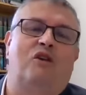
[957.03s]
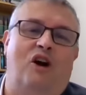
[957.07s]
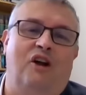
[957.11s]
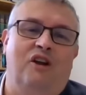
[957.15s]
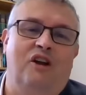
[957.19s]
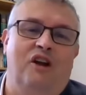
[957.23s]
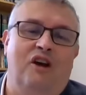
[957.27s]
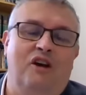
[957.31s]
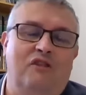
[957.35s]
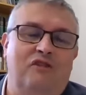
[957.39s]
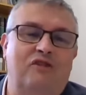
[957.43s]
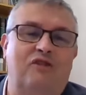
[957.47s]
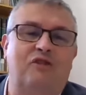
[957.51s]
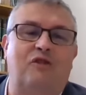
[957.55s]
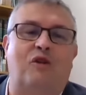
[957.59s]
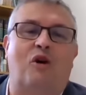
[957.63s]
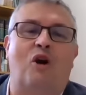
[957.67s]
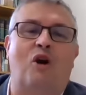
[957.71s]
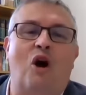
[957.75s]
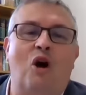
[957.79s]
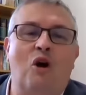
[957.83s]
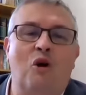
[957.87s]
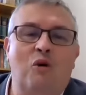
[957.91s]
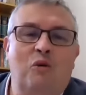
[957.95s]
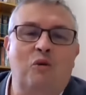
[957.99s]
on a
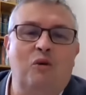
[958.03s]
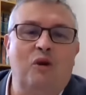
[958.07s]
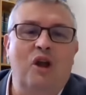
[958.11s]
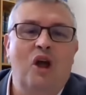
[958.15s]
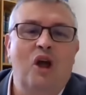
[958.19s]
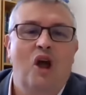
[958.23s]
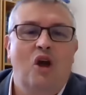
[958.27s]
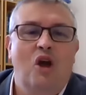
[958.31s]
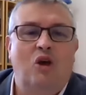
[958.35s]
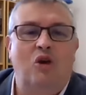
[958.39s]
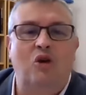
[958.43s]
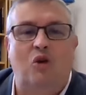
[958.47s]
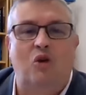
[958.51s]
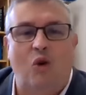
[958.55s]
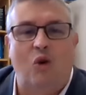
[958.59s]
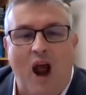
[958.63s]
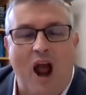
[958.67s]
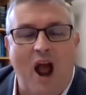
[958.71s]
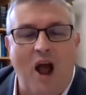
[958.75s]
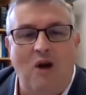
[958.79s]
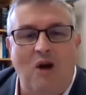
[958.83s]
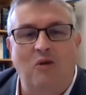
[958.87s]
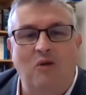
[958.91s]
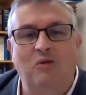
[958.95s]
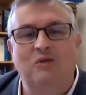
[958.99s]
throne,
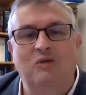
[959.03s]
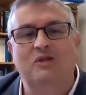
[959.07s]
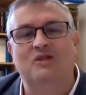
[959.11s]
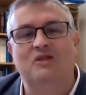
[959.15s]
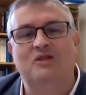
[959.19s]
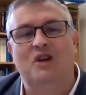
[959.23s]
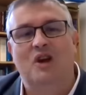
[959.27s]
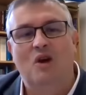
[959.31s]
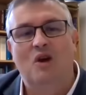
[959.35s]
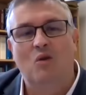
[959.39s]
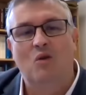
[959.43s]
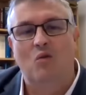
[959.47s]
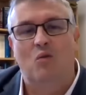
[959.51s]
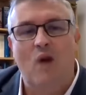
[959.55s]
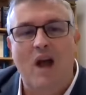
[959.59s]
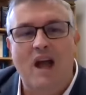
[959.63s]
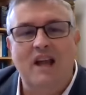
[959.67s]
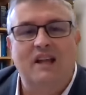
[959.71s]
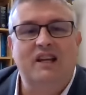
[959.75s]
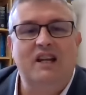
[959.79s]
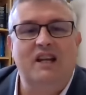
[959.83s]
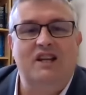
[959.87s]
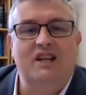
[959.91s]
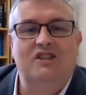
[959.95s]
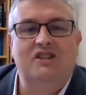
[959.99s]
crowned,
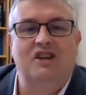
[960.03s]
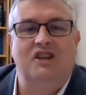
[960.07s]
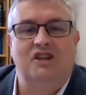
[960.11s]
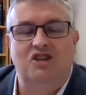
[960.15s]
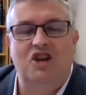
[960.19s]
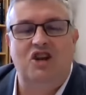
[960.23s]
ready to